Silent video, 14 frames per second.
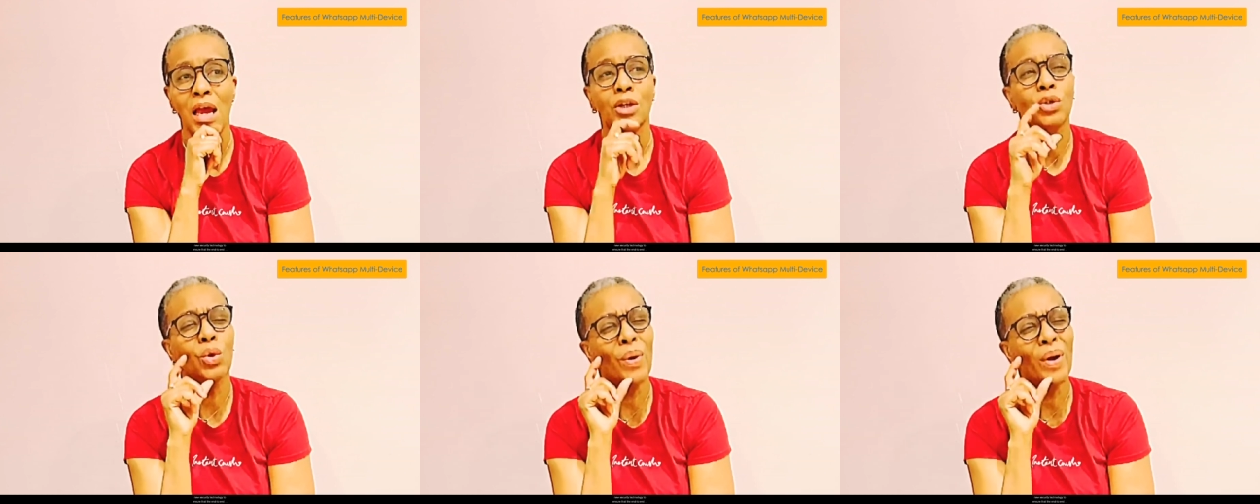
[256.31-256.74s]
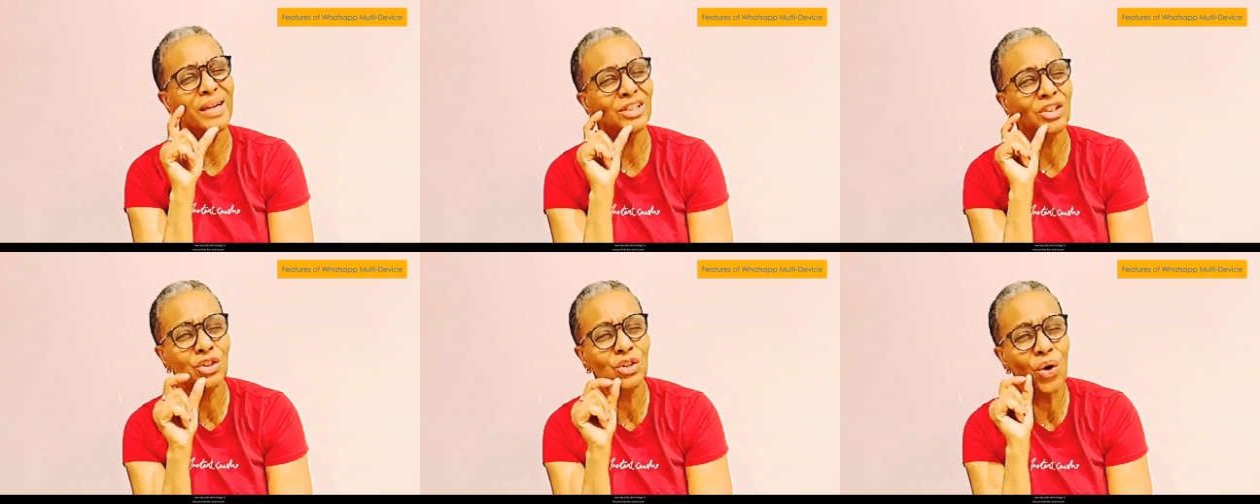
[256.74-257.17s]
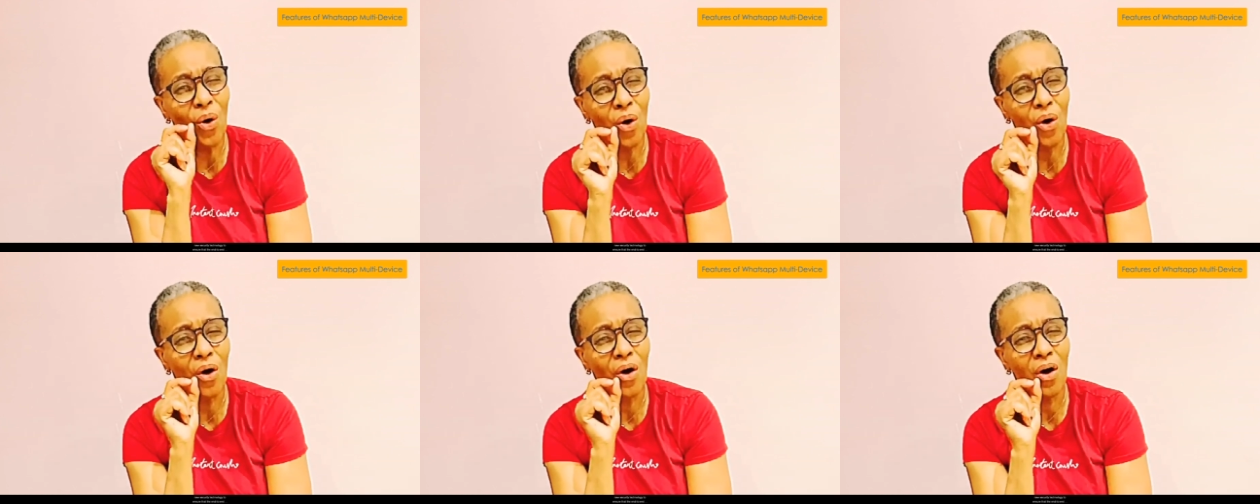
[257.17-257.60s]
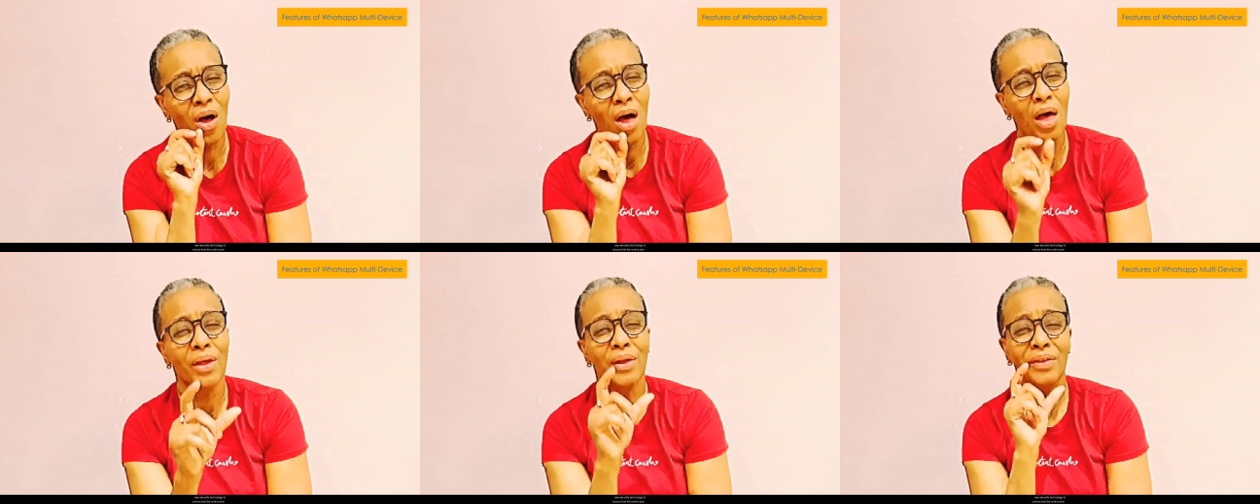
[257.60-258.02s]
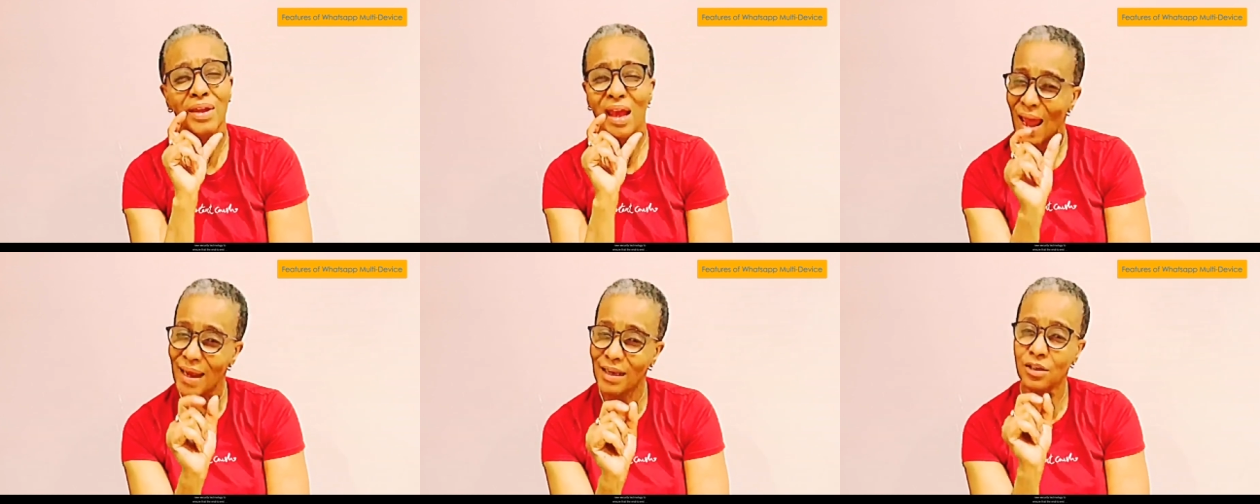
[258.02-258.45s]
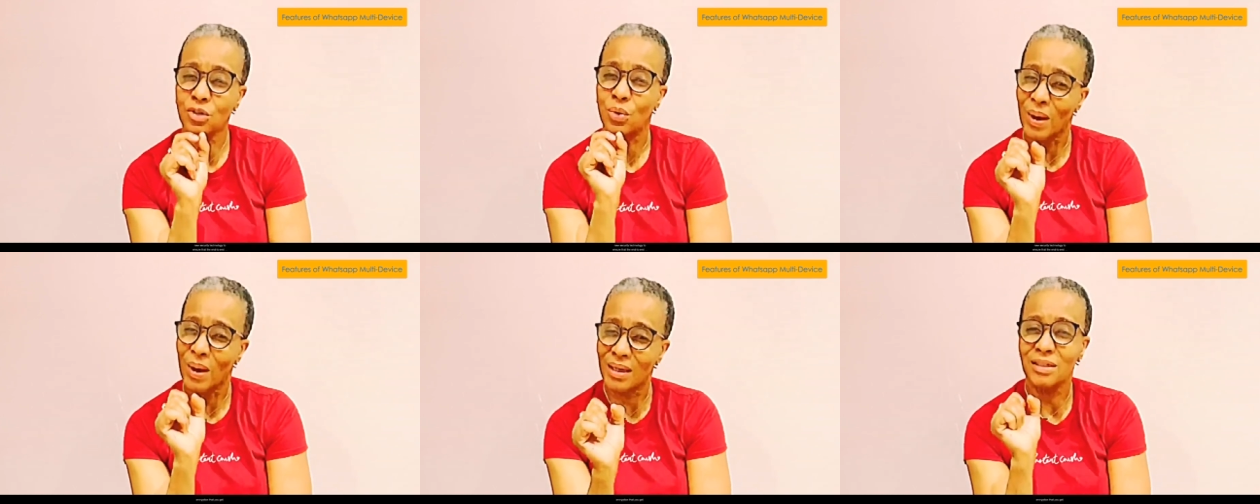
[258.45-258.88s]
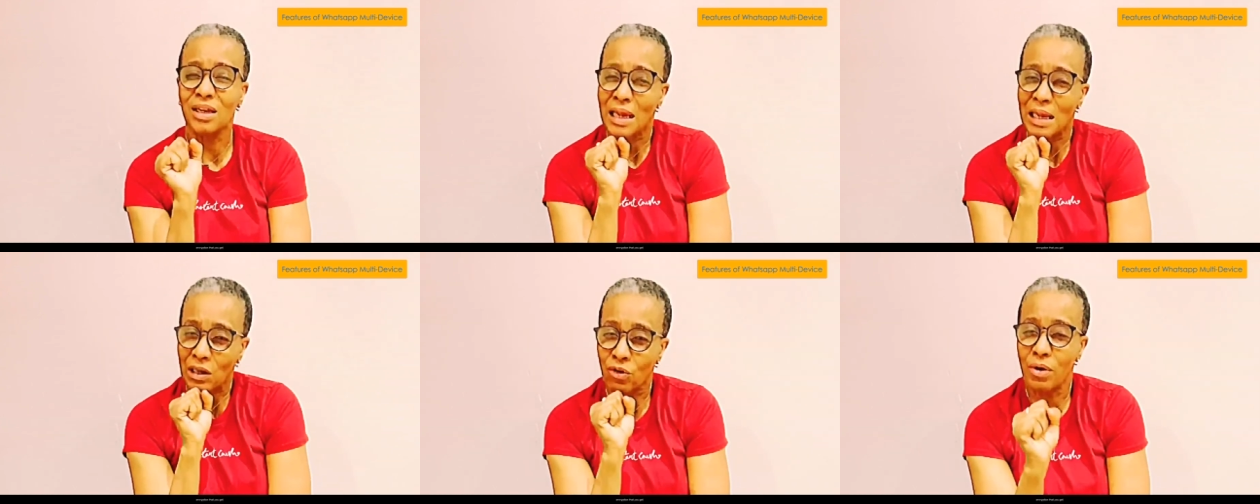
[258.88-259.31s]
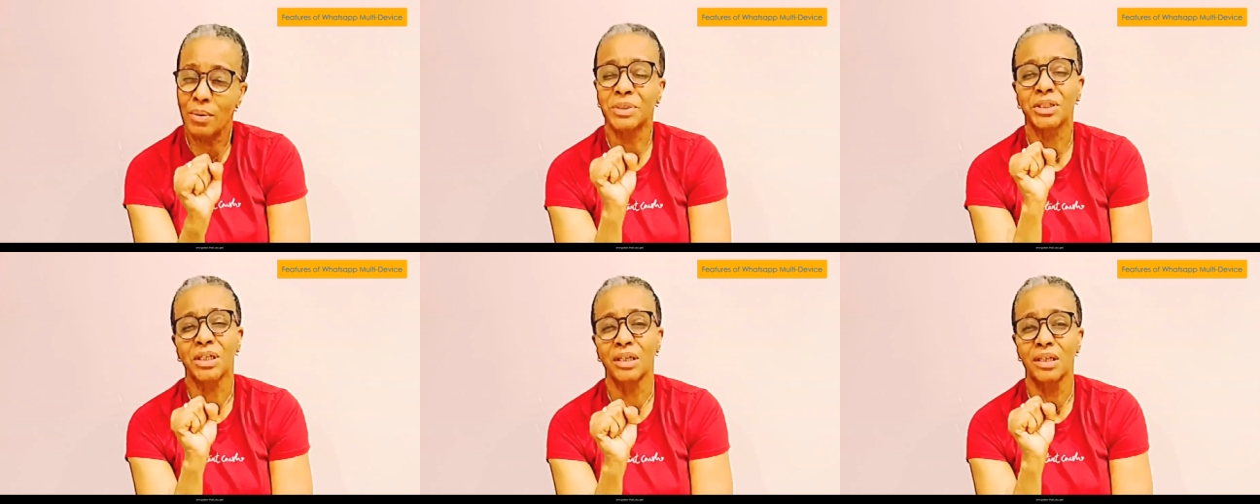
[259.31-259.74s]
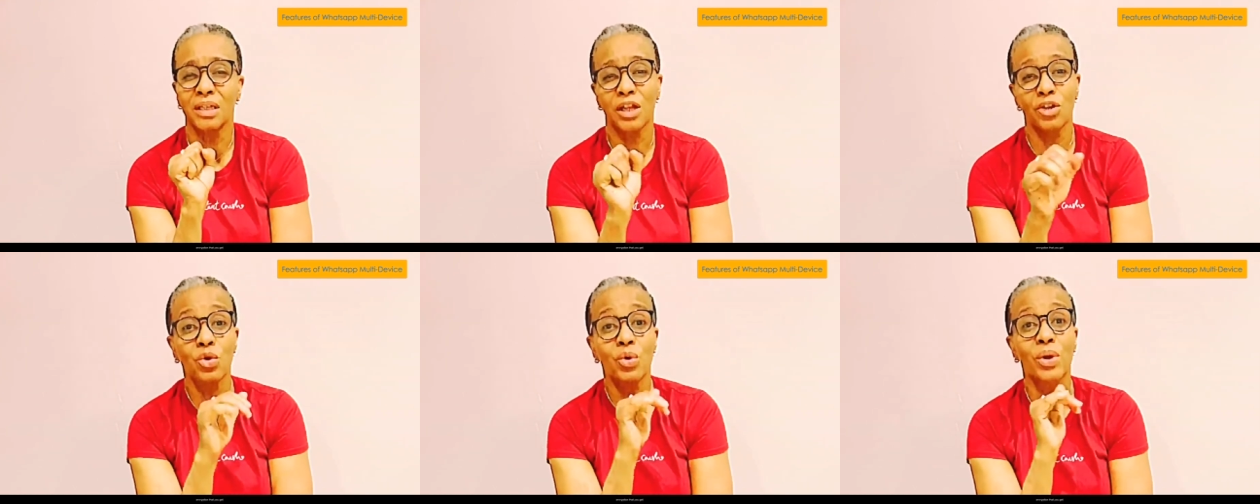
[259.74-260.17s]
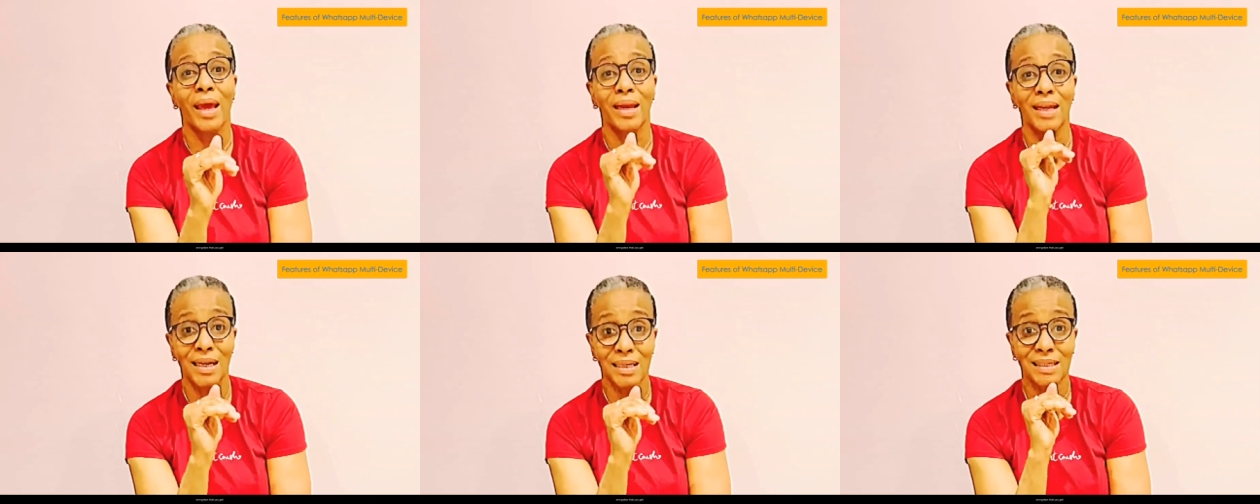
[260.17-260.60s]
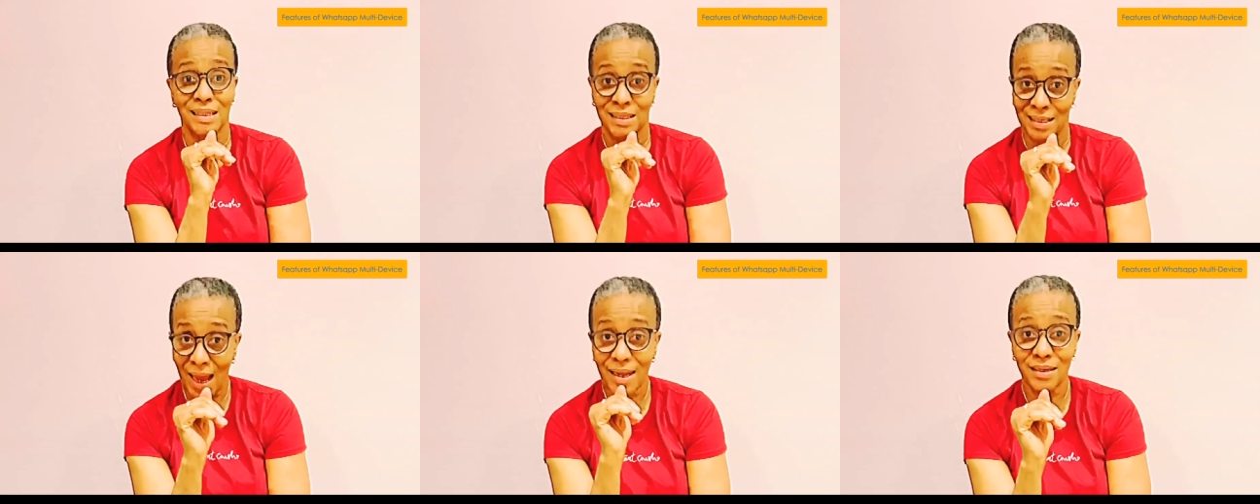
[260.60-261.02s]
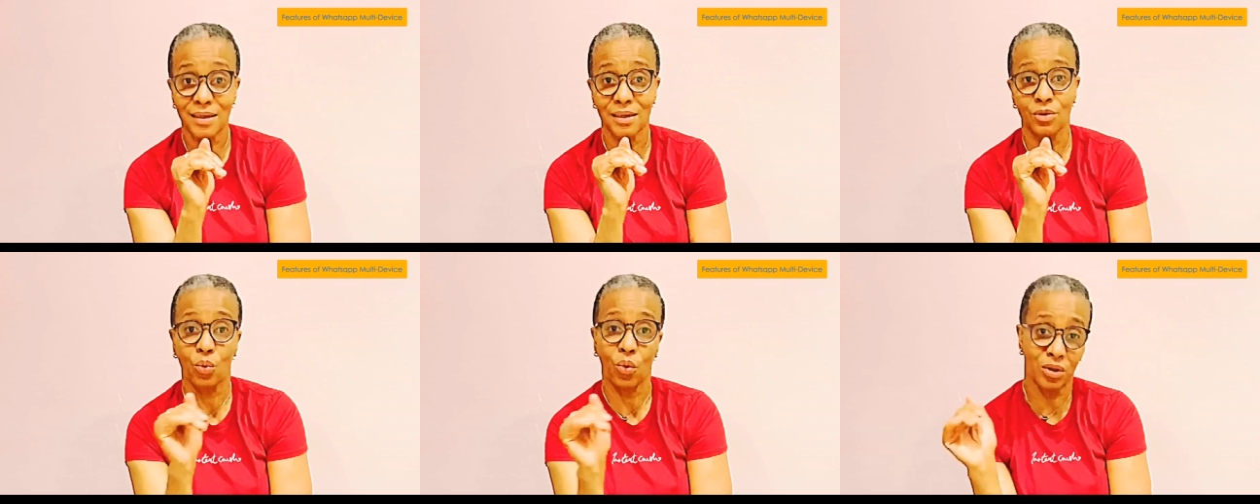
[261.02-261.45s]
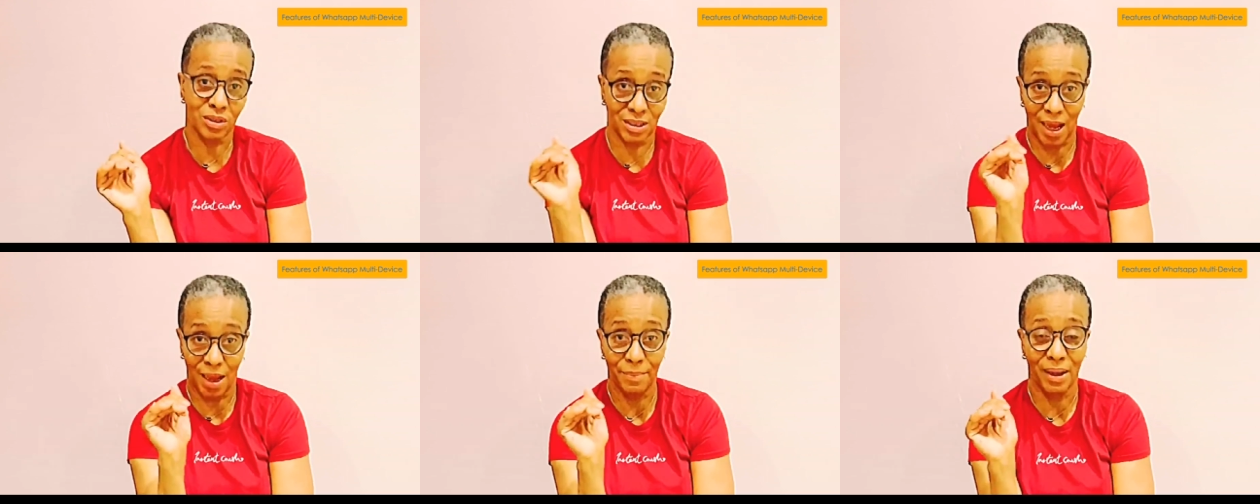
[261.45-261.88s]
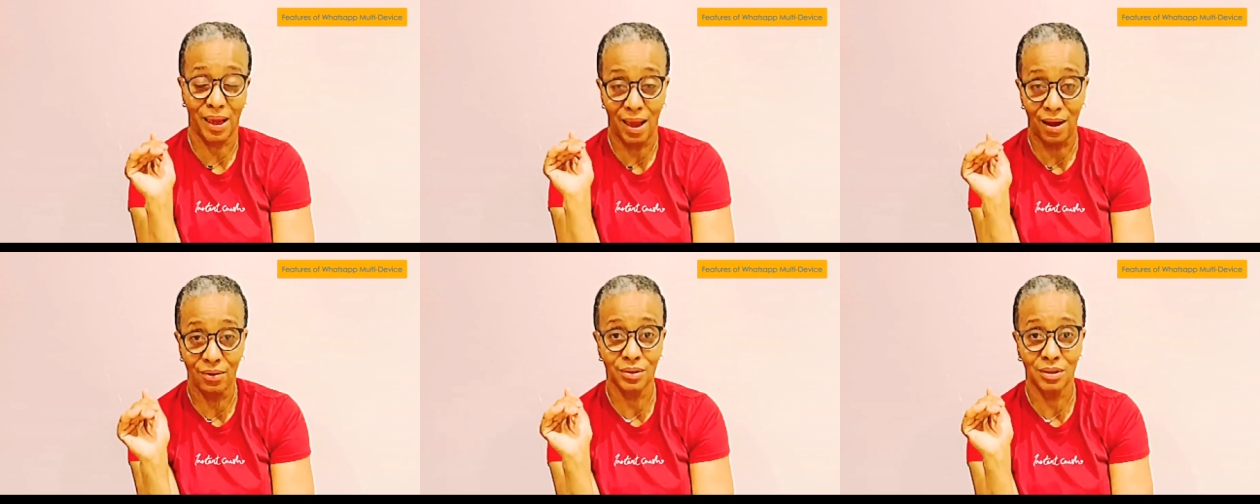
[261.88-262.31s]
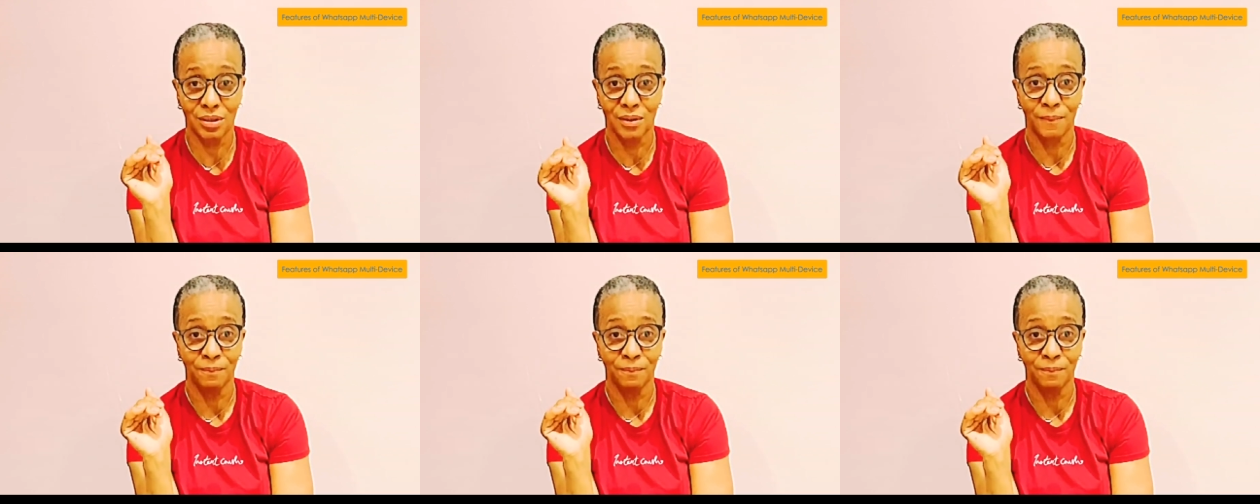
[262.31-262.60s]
to ensure that the end-to-end -end encryption that you get in a standard WhatsApp account